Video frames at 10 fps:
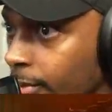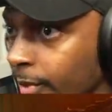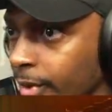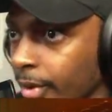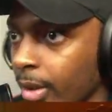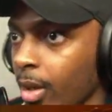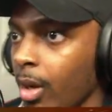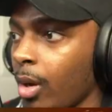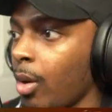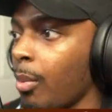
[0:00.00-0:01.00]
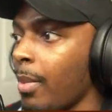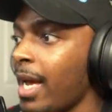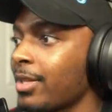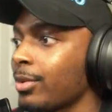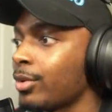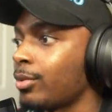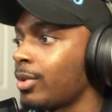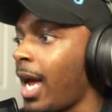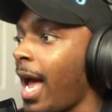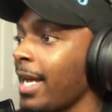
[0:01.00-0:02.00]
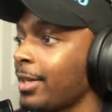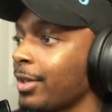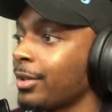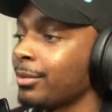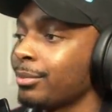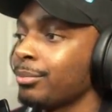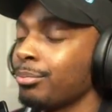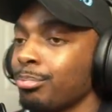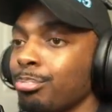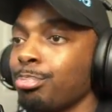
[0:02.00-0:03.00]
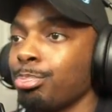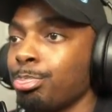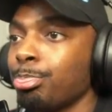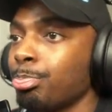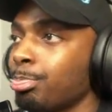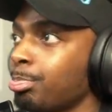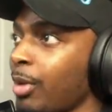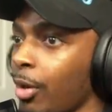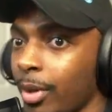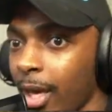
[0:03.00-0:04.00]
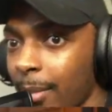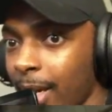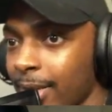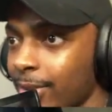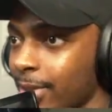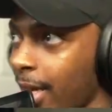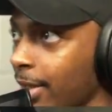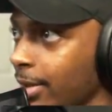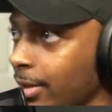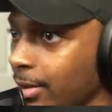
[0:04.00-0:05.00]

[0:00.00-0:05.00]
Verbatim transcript: Triple kill. Master Double Tiger. Okay, Master Tiger.